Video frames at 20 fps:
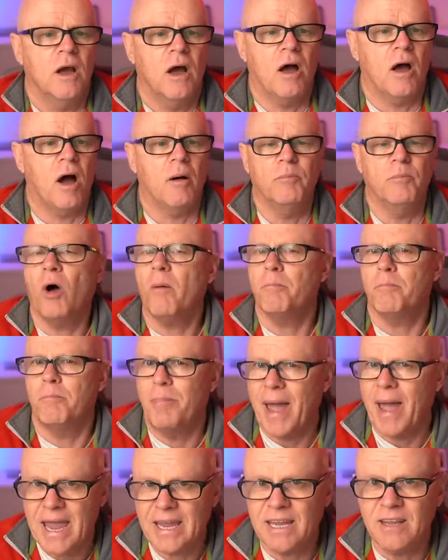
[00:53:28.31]
I'm
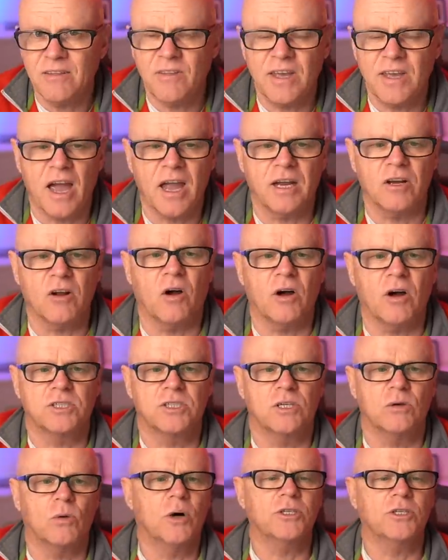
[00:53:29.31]
not bagging the
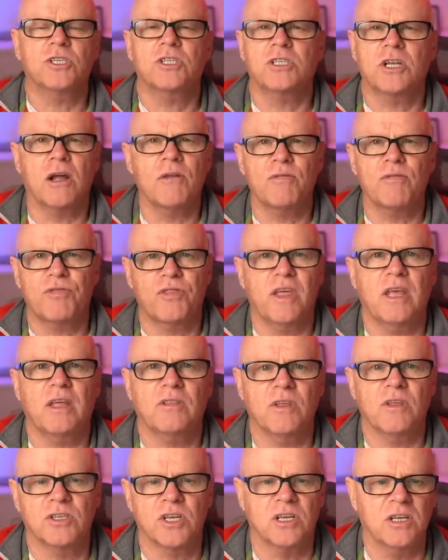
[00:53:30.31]
A9II. I just don't
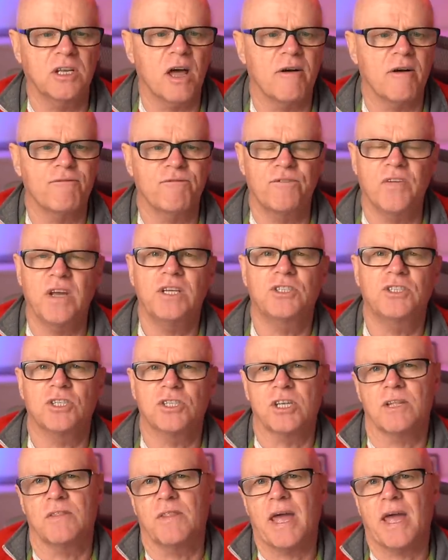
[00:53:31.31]
think there's enough
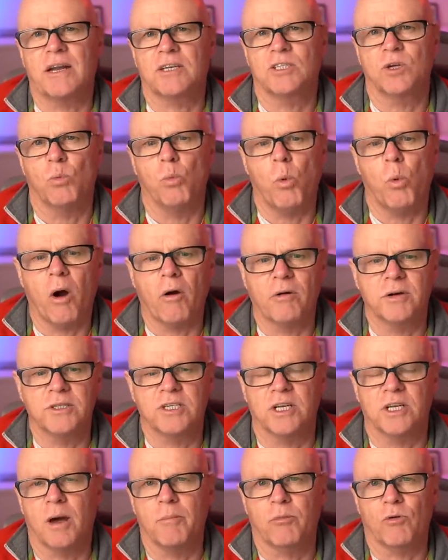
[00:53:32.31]
features in that to
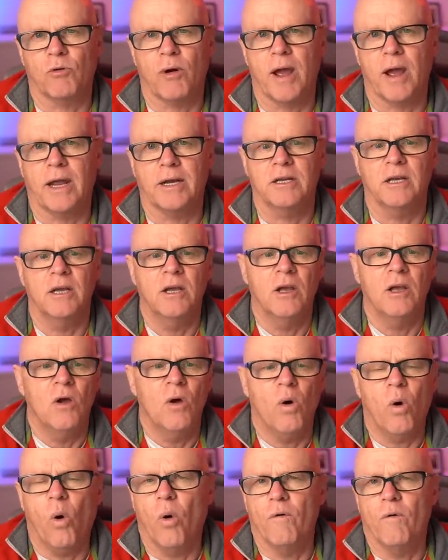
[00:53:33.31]
warrant an upgrade
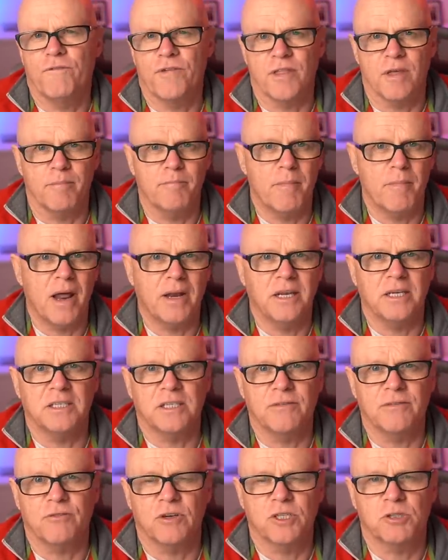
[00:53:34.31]
or for the money
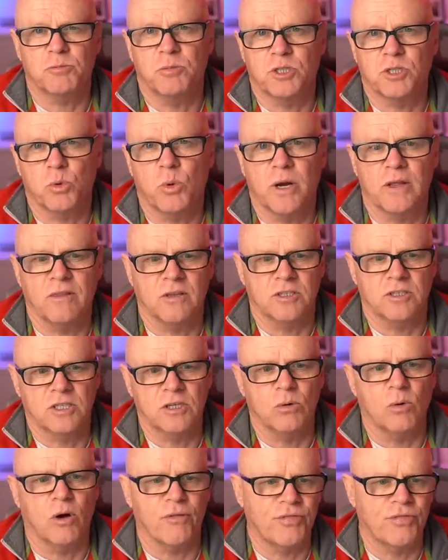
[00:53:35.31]
difference between the two.